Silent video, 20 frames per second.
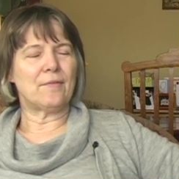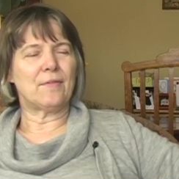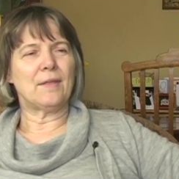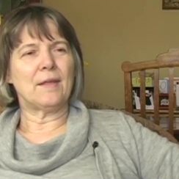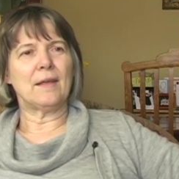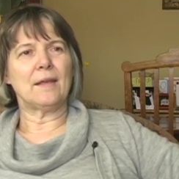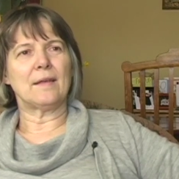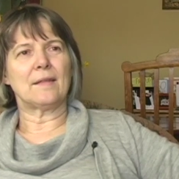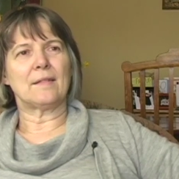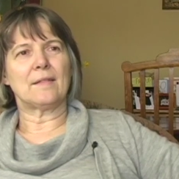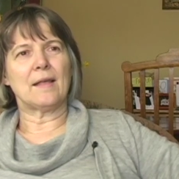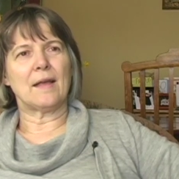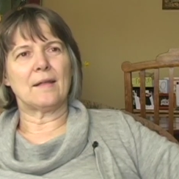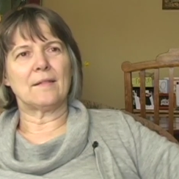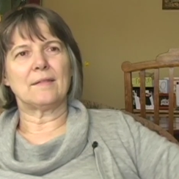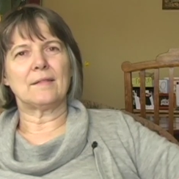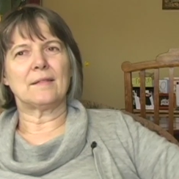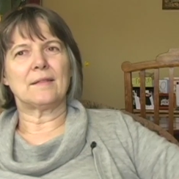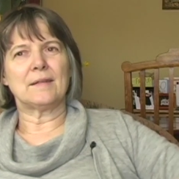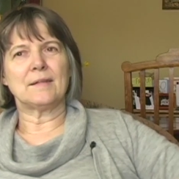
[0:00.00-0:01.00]
think
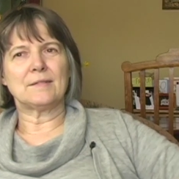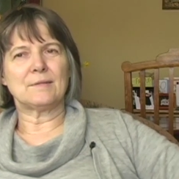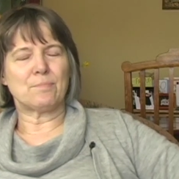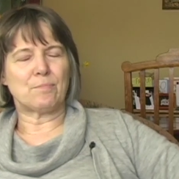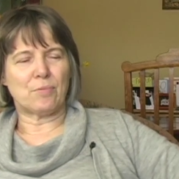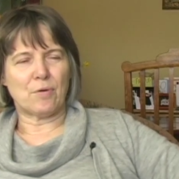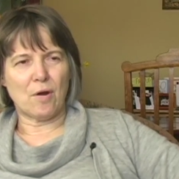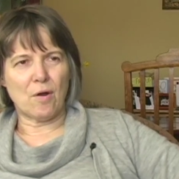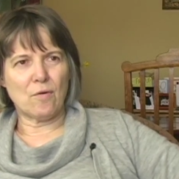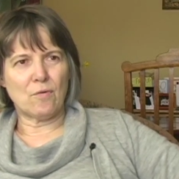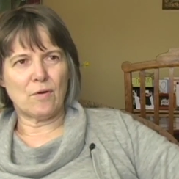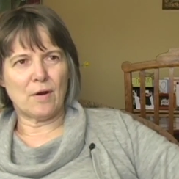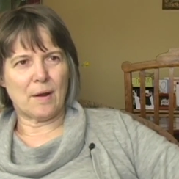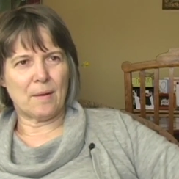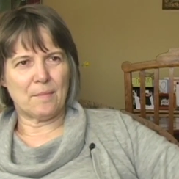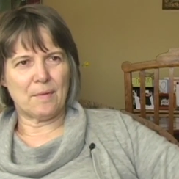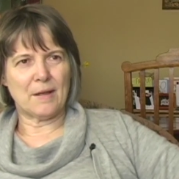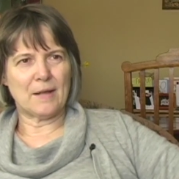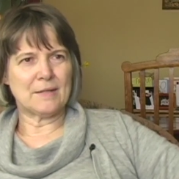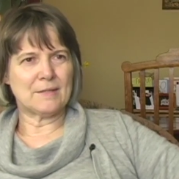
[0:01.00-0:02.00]
that this
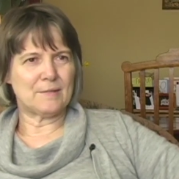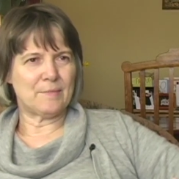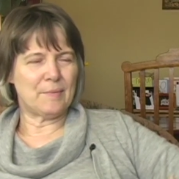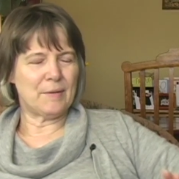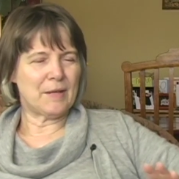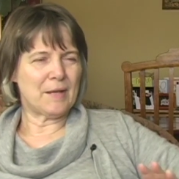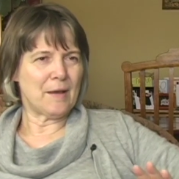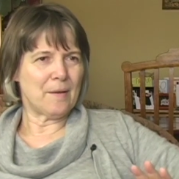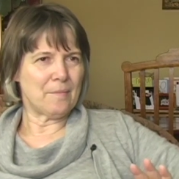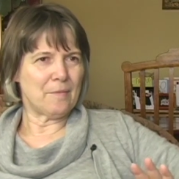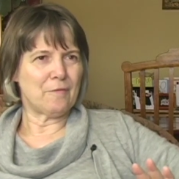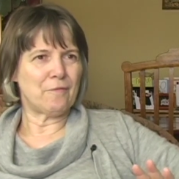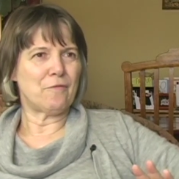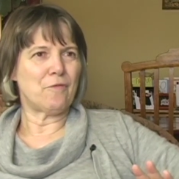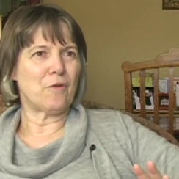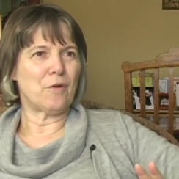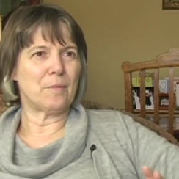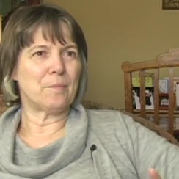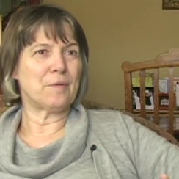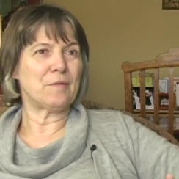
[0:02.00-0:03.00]
program has become a
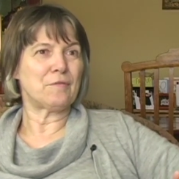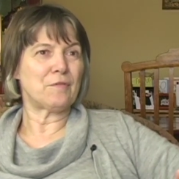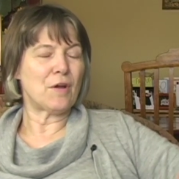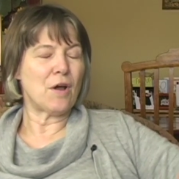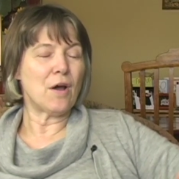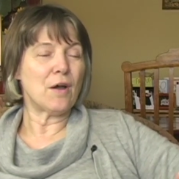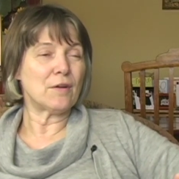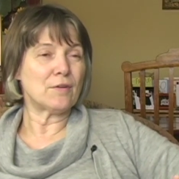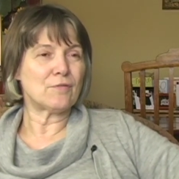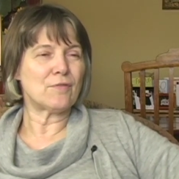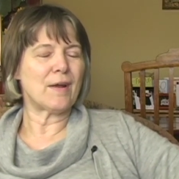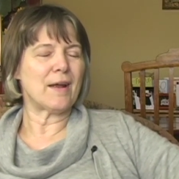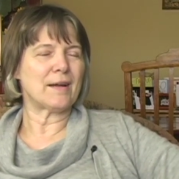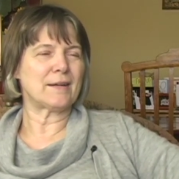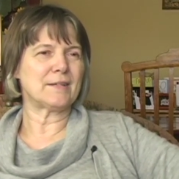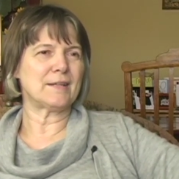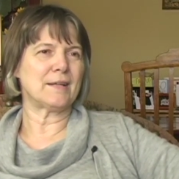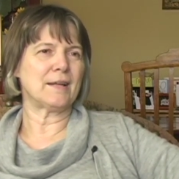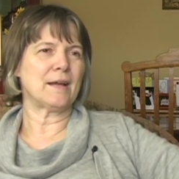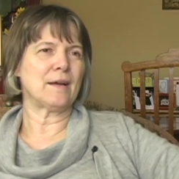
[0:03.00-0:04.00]
form of contracting